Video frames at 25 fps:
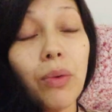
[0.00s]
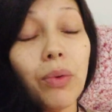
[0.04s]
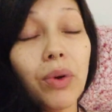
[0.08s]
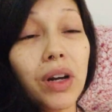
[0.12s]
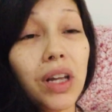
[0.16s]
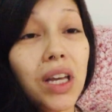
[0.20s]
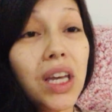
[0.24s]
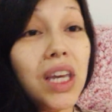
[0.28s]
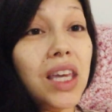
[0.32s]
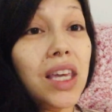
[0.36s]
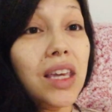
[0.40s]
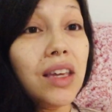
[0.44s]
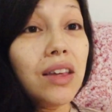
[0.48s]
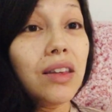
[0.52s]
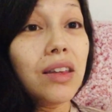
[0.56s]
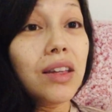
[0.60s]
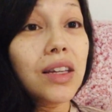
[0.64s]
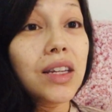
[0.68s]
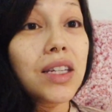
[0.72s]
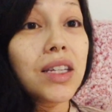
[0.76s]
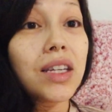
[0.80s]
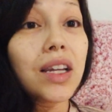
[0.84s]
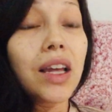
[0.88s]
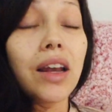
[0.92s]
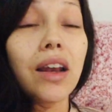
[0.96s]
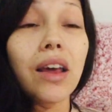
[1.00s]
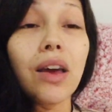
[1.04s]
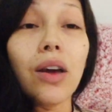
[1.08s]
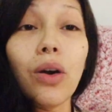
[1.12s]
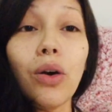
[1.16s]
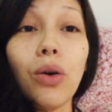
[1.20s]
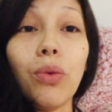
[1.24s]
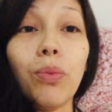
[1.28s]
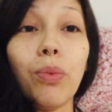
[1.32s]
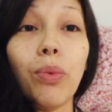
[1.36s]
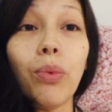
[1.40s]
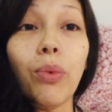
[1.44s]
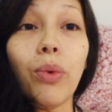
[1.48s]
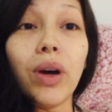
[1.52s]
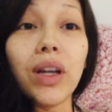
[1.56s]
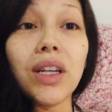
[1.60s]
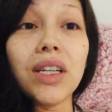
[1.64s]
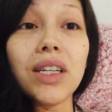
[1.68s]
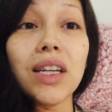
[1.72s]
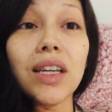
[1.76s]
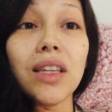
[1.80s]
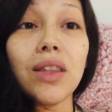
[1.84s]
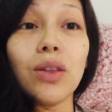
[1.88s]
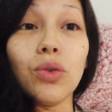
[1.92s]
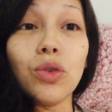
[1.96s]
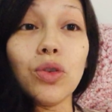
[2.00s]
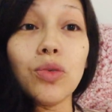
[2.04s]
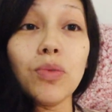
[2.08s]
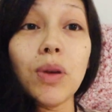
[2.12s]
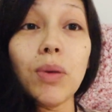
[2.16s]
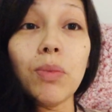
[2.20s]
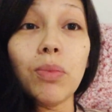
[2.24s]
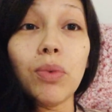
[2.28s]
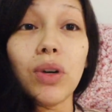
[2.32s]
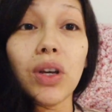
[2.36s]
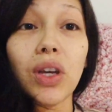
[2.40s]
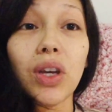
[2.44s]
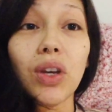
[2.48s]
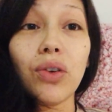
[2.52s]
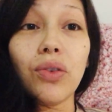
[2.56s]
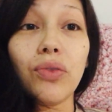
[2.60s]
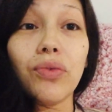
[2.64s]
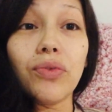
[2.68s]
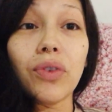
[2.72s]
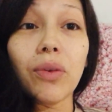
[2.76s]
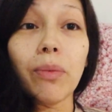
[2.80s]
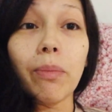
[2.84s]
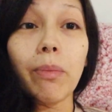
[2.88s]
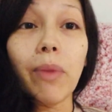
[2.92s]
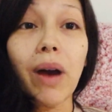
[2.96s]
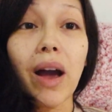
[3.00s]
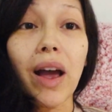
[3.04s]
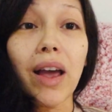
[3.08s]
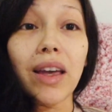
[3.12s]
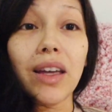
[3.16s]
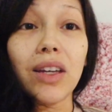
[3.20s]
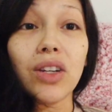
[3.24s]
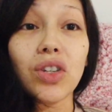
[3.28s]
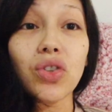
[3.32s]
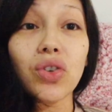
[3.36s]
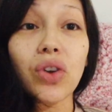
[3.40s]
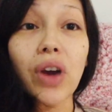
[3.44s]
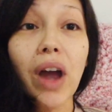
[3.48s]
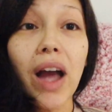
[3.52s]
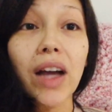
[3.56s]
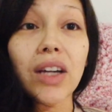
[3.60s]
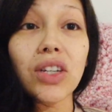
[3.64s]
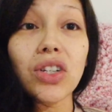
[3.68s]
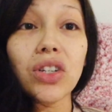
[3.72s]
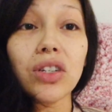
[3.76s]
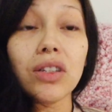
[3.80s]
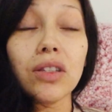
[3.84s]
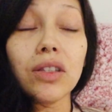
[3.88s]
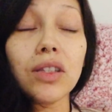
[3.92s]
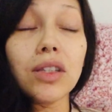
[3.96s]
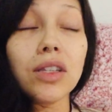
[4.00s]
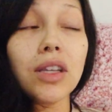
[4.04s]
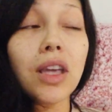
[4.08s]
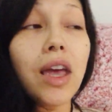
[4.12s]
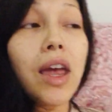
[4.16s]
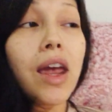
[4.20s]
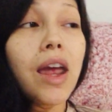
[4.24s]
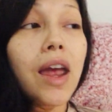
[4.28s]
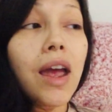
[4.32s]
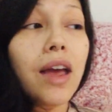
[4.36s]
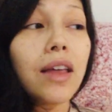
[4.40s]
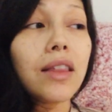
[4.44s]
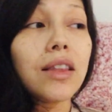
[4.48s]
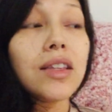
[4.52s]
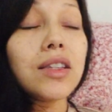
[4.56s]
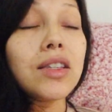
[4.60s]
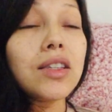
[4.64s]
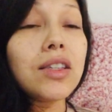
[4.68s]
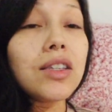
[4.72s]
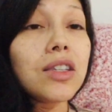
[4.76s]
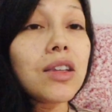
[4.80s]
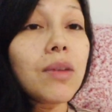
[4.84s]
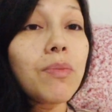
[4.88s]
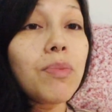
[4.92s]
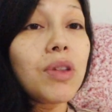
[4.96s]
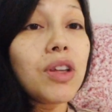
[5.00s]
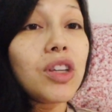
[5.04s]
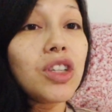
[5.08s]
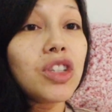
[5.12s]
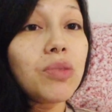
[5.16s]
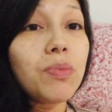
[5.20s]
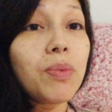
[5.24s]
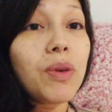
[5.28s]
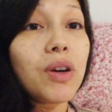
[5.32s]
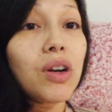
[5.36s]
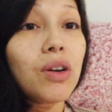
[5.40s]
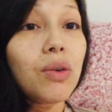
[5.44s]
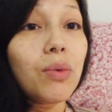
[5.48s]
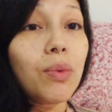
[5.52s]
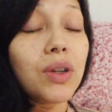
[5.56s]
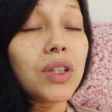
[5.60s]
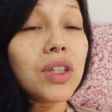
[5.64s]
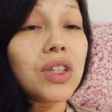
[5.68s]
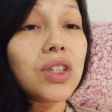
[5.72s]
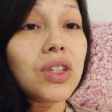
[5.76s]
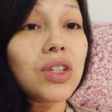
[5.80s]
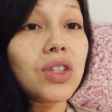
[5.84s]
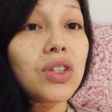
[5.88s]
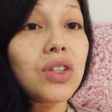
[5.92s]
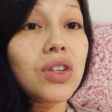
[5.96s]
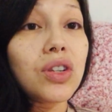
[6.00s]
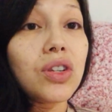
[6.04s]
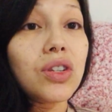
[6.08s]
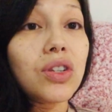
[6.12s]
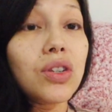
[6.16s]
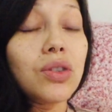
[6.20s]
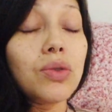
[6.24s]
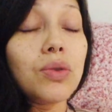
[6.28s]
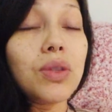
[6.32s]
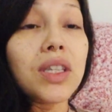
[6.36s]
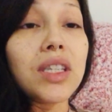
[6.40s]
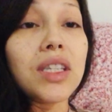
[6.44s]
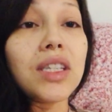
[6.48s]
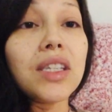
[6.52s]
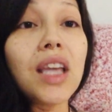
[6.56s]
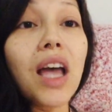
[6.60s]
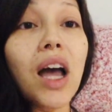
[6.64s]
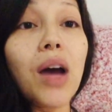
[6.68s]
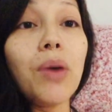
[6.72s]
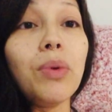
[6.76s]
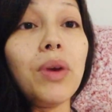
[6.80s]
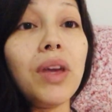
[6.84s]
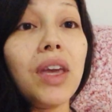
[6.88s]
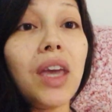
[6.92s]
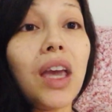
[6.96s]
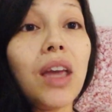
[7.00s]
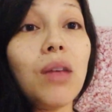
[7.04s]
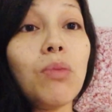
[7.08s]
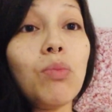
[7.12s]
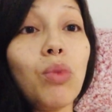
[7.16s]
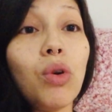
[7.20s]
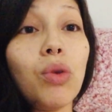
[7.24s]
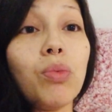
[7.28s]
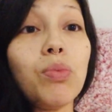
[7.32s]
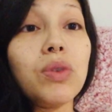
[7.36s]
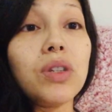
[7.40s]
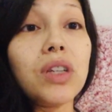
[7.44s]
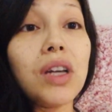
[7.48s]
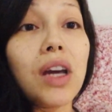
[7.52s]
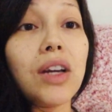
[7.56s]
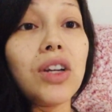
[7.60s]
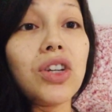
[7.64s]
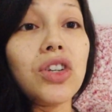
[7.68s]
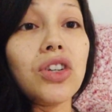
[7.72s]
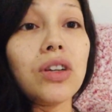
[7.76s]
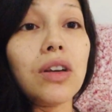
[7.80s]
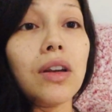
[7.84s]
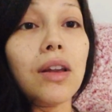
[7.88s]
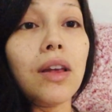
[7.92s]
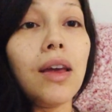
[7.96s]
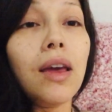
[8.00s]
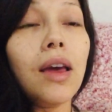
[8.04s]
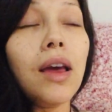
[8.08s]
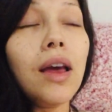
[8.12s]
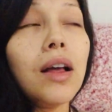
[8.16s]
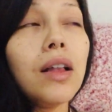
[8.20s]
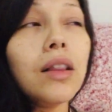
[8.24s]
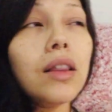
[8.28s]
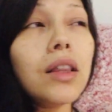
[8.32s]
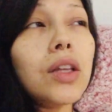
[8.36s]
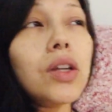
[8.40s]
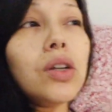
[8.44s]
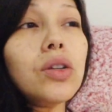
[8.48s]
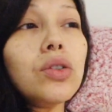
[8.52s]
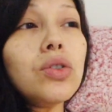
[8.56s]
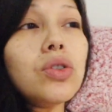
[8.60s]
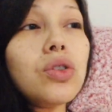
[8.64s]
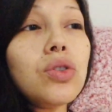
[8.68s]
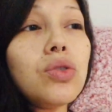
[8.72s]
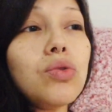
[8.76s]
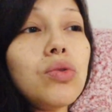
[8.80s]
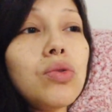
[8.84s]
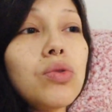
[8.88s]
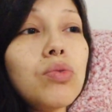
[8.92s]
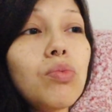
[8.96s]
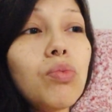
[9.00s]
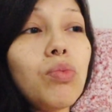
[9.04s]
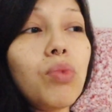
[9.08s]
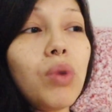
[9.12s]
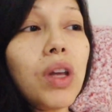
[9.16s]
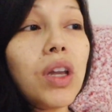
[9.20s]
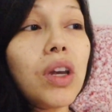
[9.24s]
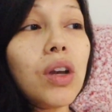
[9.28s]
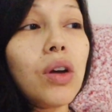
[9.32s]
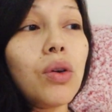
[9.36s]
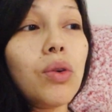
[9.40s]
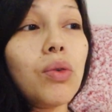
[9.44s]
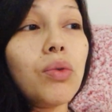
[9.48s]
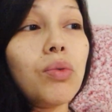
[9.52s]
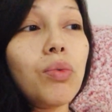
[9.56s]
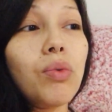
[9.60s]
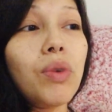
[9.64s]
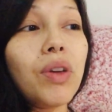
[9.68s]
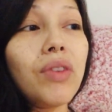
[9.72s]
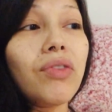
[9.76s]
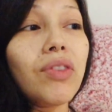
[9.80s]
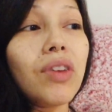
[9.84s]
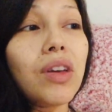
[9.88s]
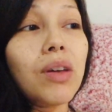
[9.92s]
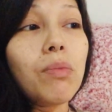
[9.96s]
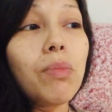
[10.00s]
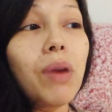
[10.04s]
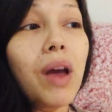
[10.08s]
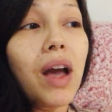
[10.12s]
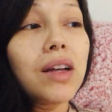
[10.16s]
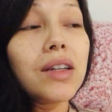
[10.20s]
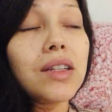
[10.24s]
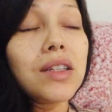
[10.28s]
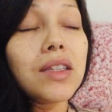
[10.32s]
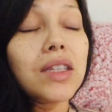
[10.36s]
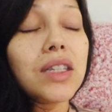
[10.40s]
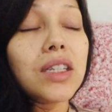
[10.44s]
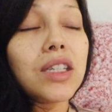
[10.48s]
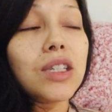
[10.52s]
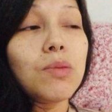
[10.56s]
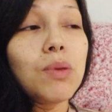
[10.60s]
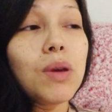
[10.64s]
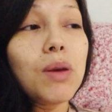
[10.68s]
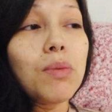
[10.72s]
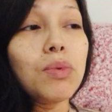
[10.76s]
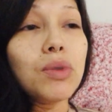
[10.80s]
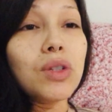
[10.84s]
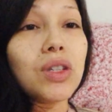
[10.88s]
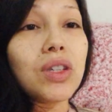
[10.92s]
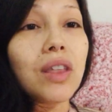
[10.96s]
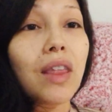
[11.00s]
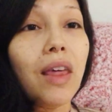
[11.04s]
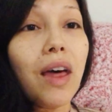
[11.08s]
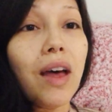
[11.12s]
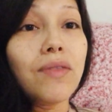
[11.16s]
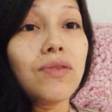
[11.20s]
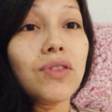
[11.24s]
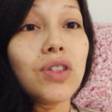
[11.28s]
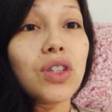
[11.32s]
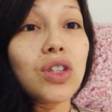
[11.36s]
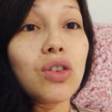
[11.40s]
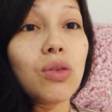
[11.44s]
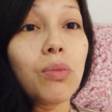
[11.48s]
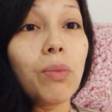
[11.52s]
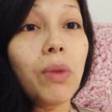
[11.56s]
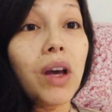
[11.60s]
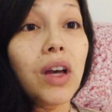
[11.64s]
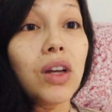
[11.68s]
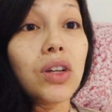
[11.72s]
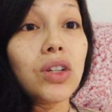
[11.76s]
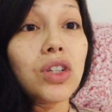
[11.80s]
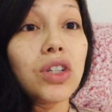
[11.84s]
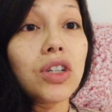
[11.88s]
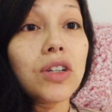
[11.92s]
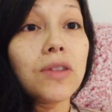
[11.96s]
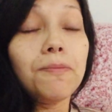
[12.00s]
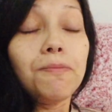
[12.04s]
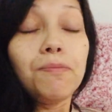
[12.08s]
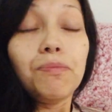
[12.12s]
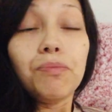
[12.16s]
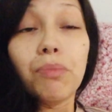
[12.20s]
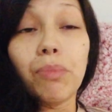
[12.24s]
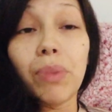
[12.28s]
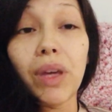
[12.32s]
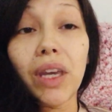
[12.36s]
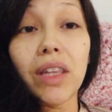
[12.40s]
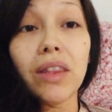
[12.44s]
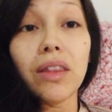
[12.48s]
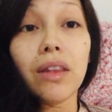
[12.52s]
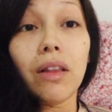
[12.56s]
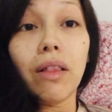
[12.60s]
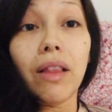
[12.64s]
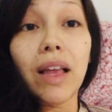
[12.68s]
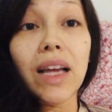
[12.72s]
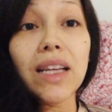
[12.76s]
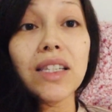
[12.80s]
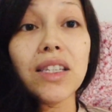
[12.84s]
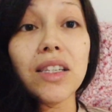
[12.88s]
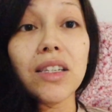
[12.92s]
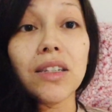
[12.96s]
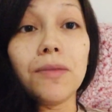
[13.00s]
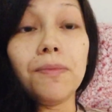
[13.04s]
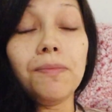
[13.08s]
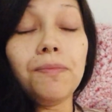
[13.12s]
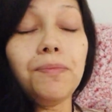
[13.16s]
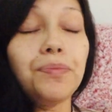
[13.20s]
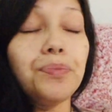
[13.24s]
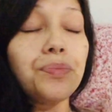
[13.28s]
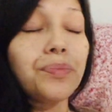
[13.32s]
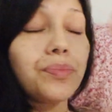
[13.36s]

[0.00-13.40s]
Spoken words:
I want to heal it, and I hope one day those people heal from my interactions. And this is something Spirit wants us to do. This is how we gain more protection. Little do we know, we've impacted these people's lives so much, being the lesson,